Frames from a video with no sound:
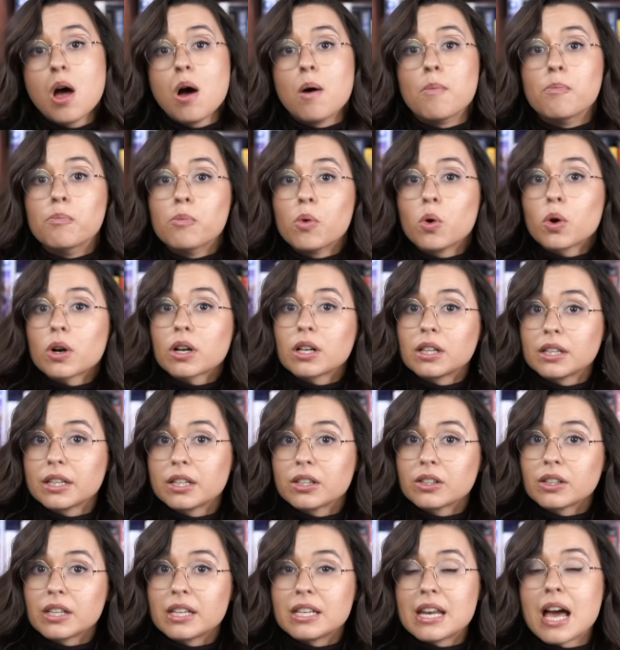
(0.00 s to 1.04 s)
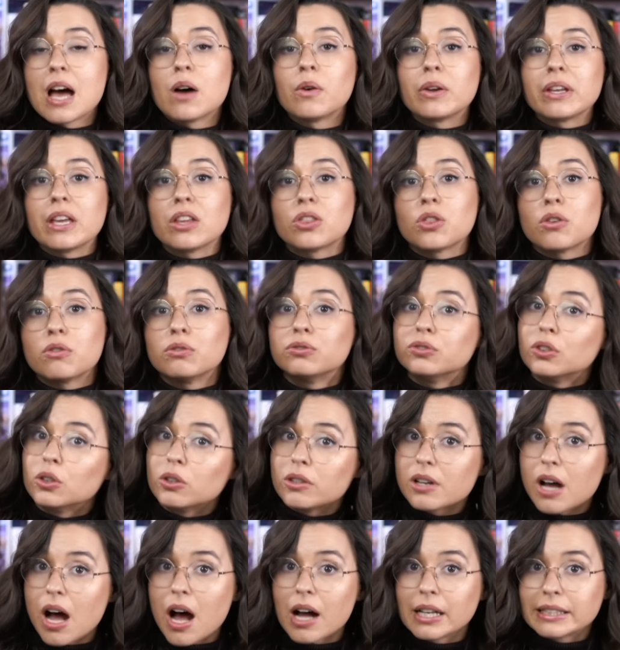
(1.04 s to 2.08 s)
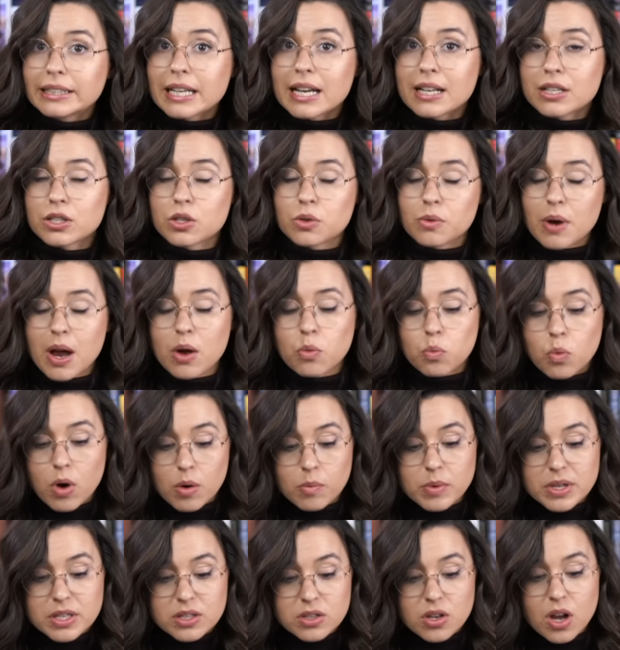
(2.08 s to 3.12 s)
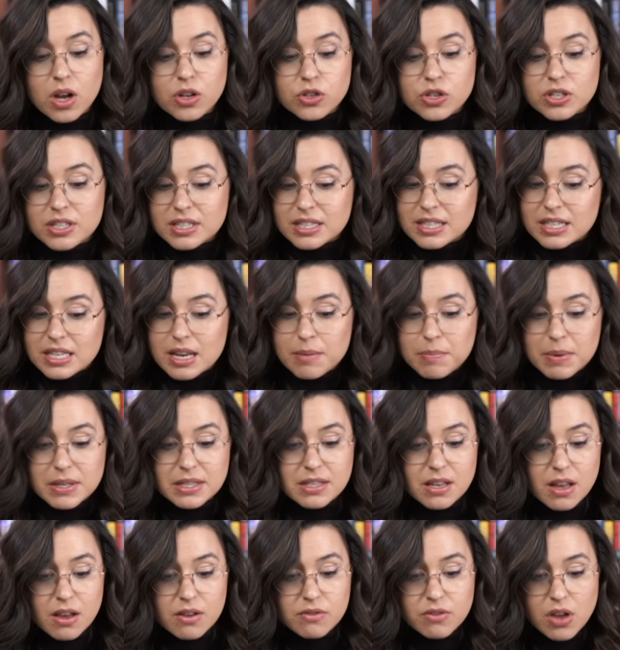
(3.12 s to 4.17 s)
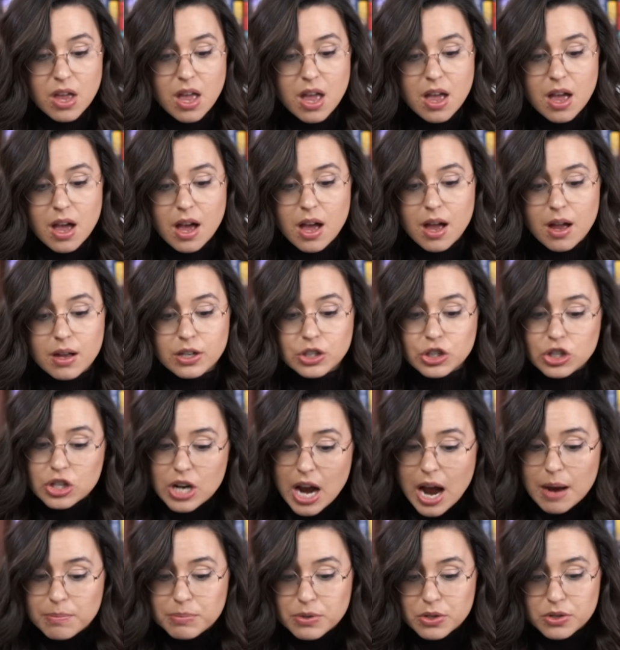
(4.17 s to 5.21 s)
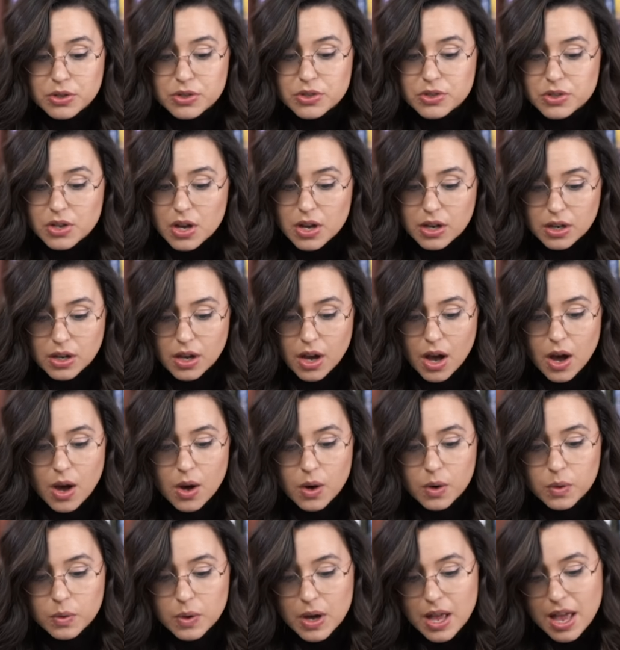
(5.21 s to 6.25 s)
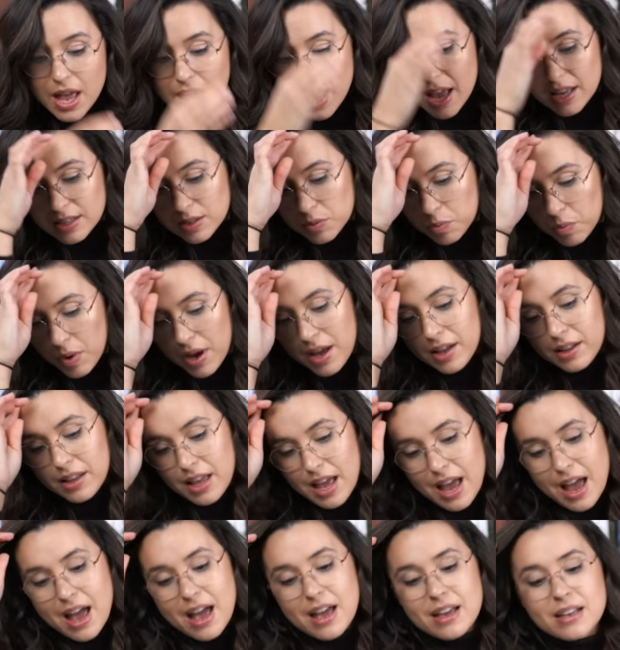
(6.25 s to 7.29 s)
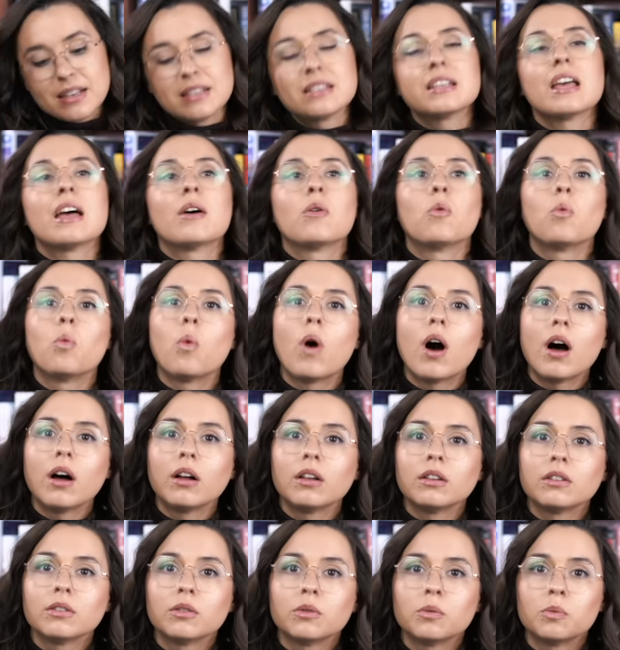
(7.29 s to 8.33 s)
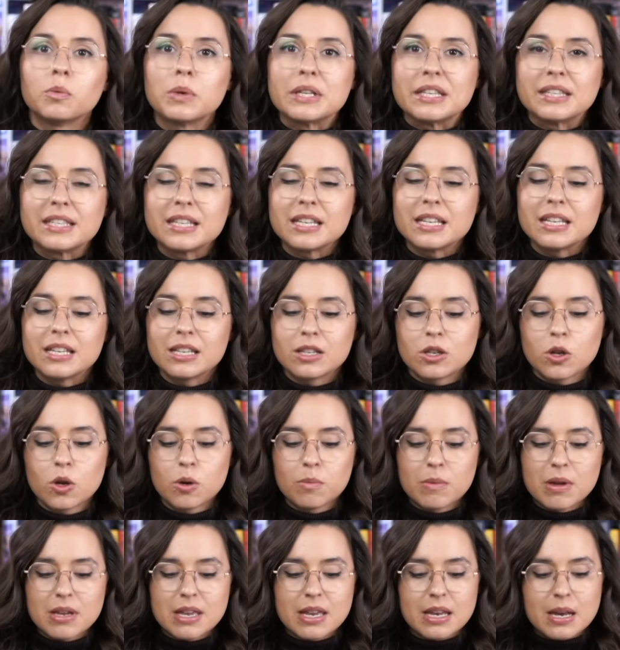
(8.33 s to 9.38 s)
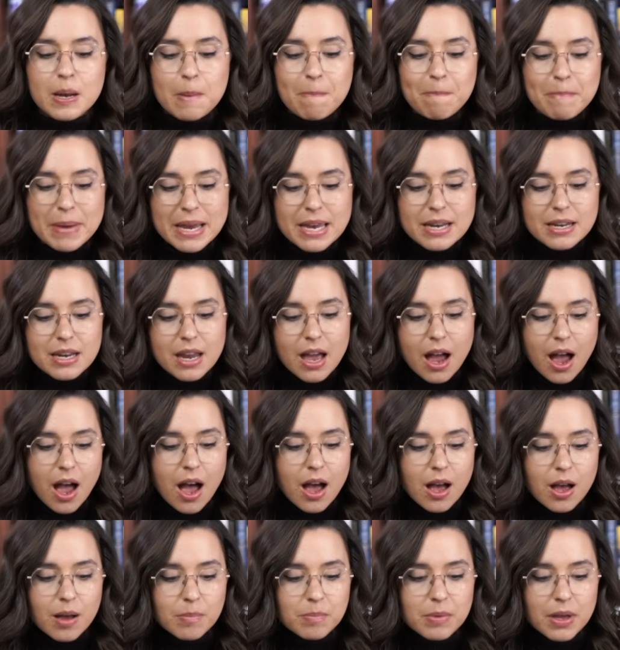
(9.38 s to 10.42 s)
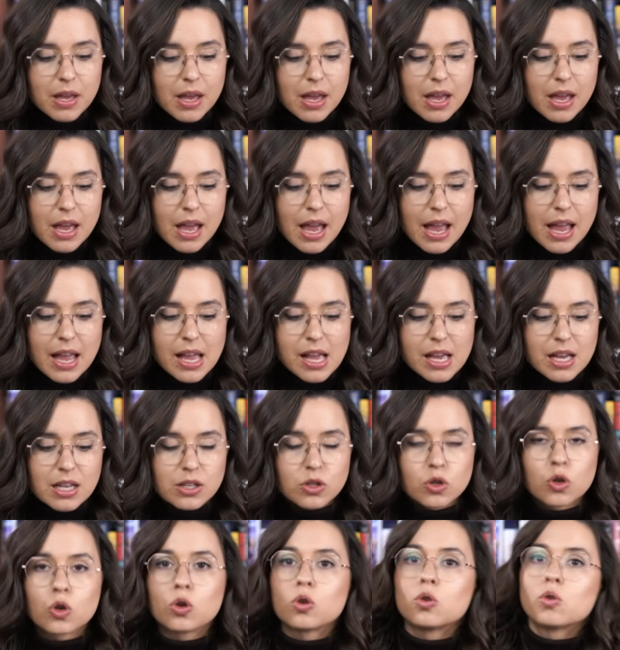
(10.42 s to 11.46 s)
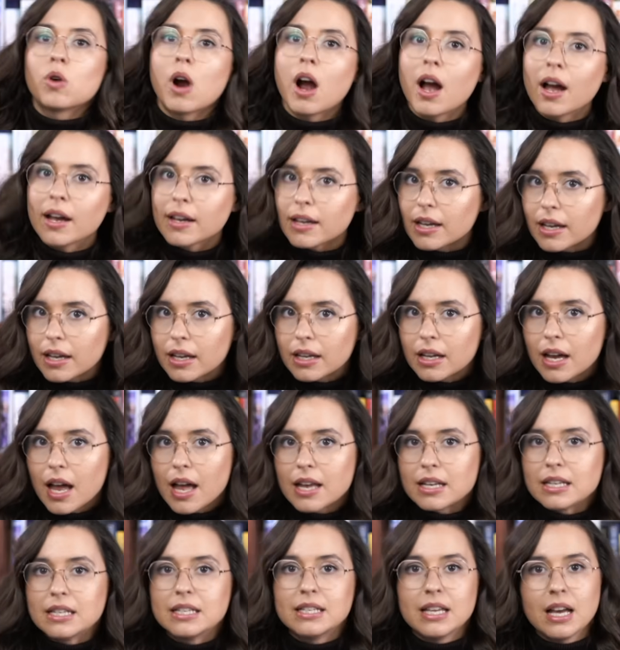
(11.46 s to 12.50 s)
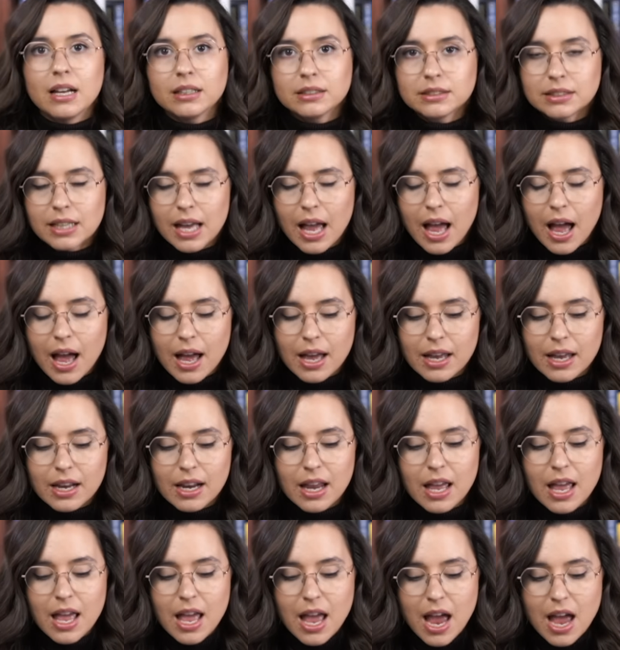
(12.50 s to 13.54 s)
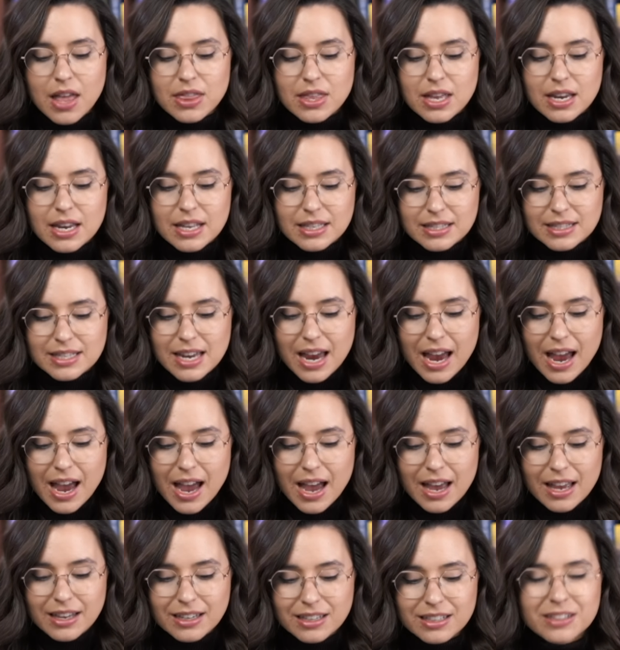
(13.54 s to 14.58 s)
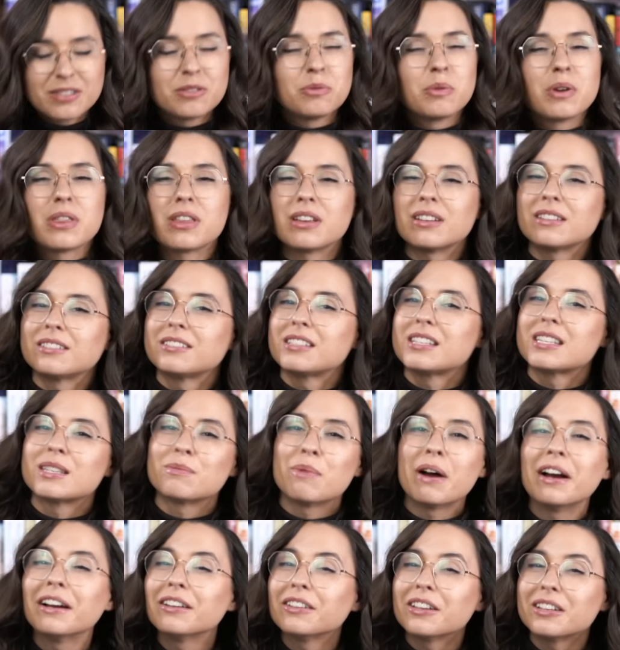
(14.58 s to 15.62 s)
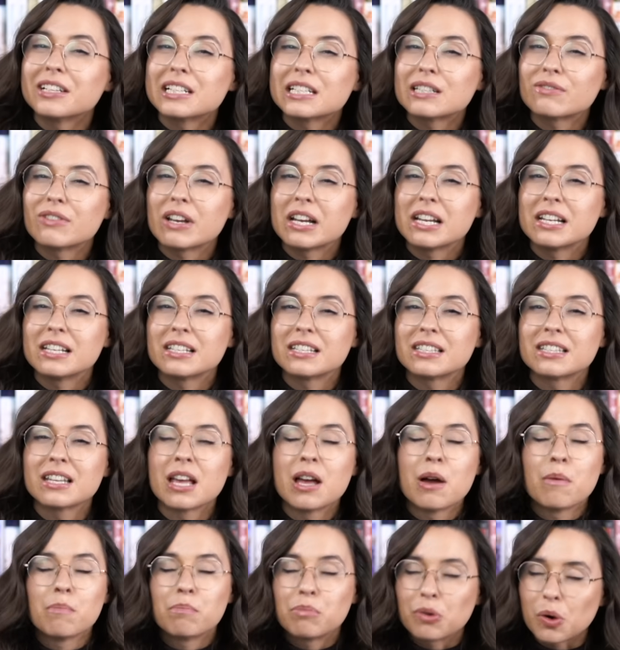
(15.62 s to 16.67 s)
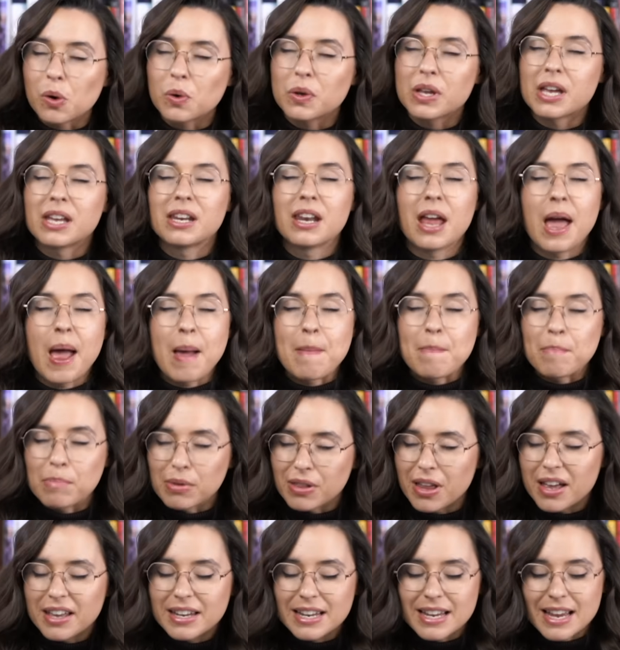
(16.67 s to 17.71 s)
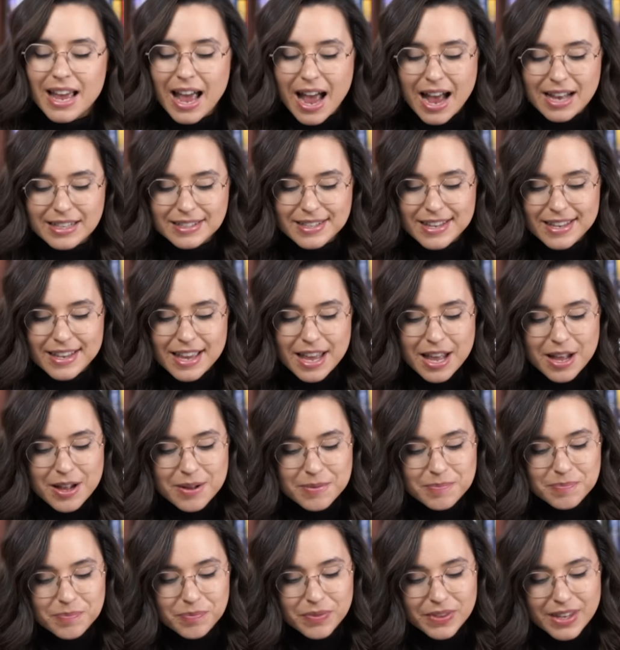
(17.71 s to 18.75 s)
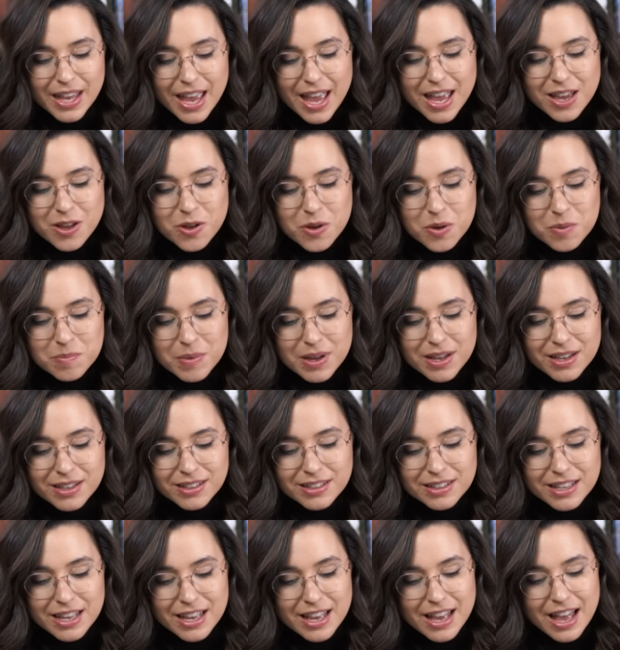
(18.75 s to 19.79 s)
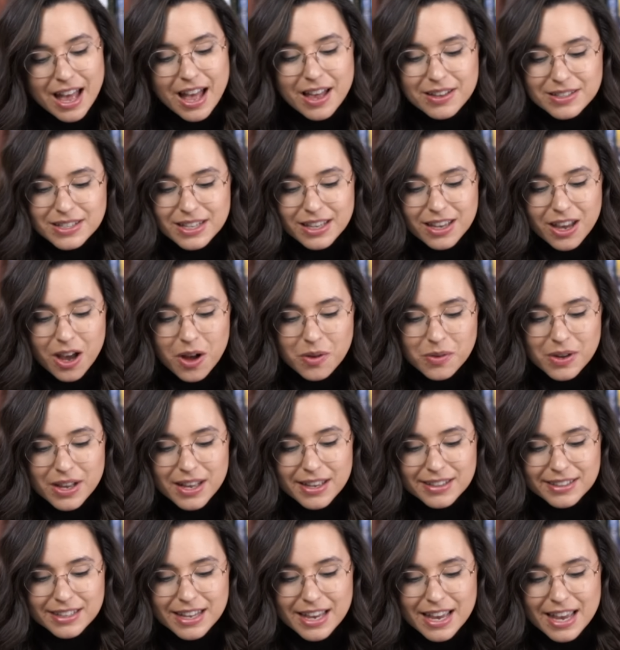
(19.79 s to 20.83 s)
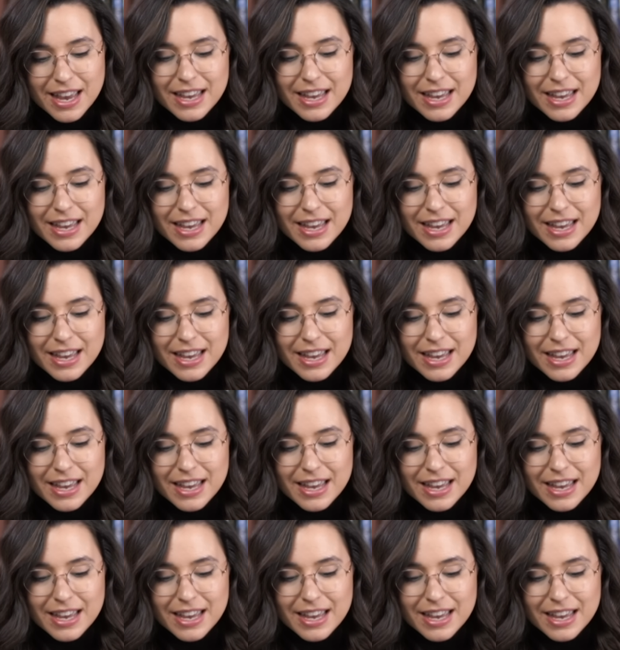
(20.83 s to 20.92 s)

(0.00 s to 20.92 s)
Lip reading: more clearly now and get the full context around what we saw just snippets of chapters ago, as well as while we see Kuma getting beaten up and crying and yelled at, and then his dad with a smile on his face, broken and bloody, asking him, "Hey Kuma, how's it going?"